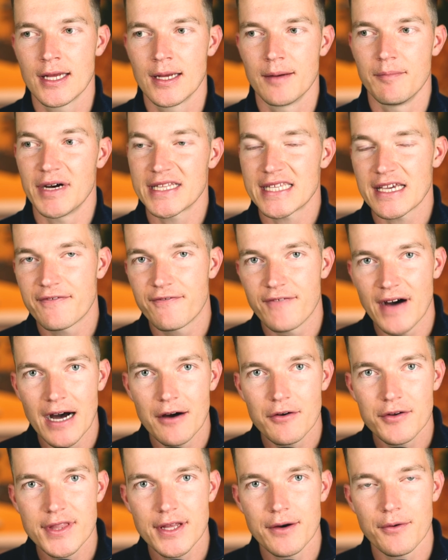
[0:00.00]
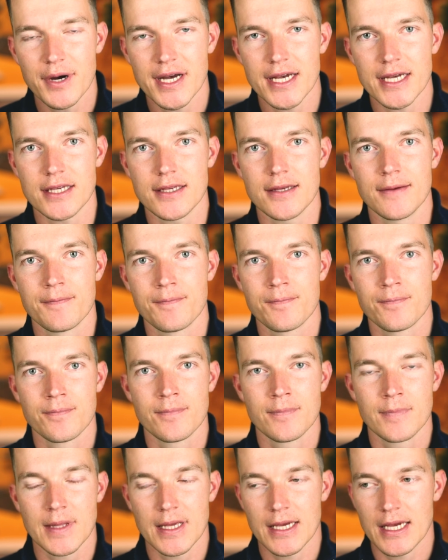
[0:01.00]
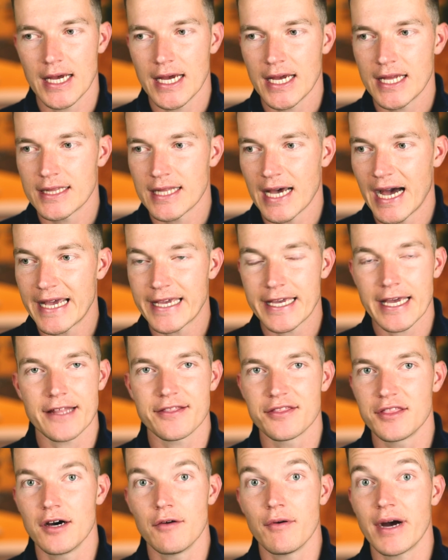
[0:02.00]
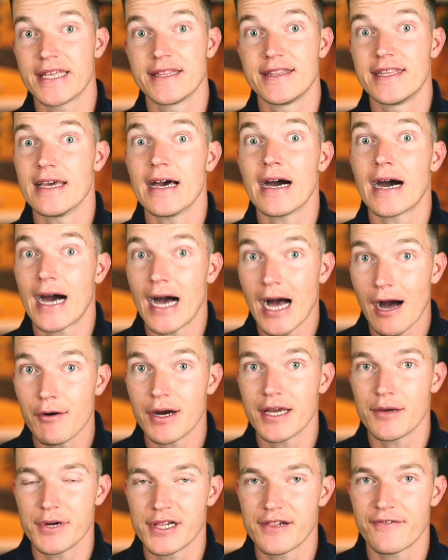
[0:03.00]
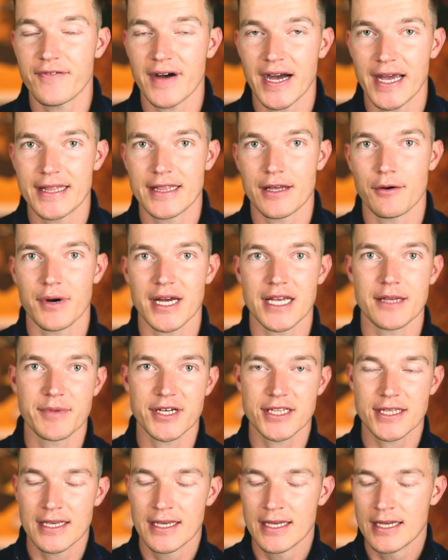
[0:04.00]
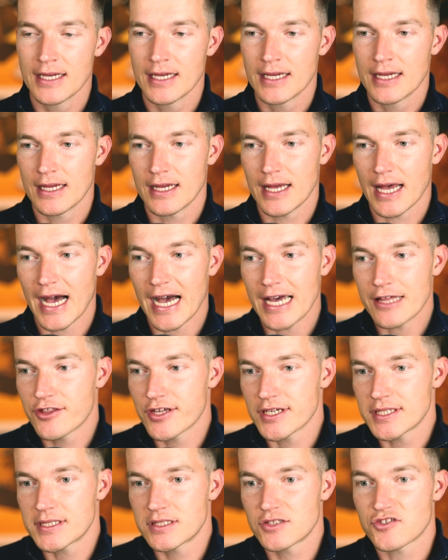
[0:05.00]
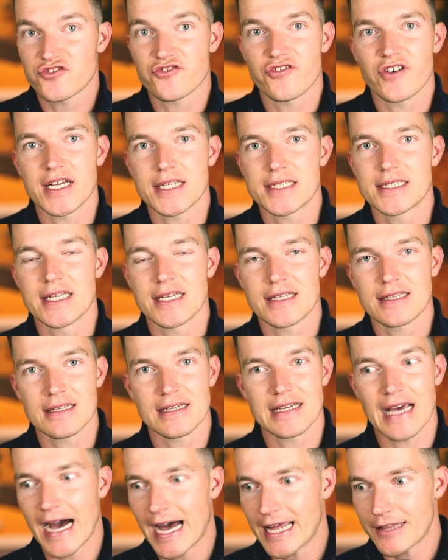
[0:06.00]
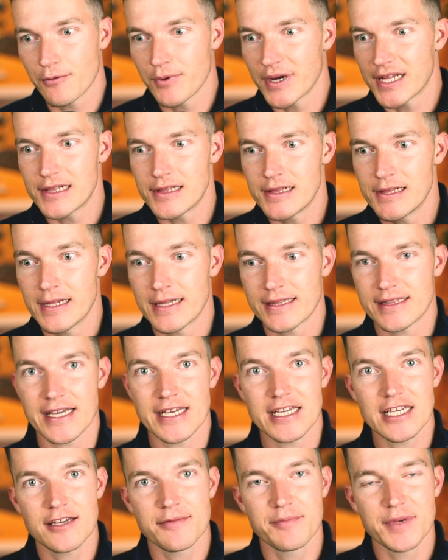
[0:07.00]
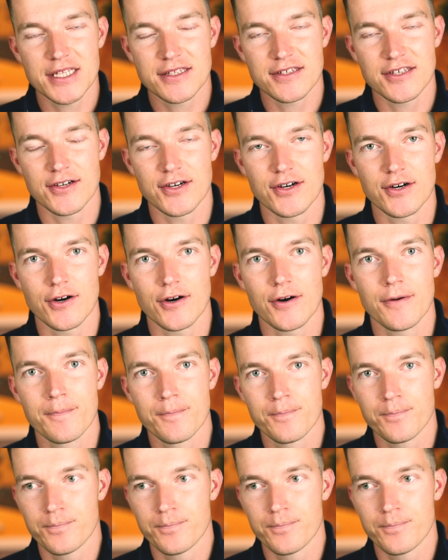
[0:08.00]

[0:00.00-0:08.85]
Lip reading: But I found a way, and I had no idea how I will find a way, but I just trust that God will take me to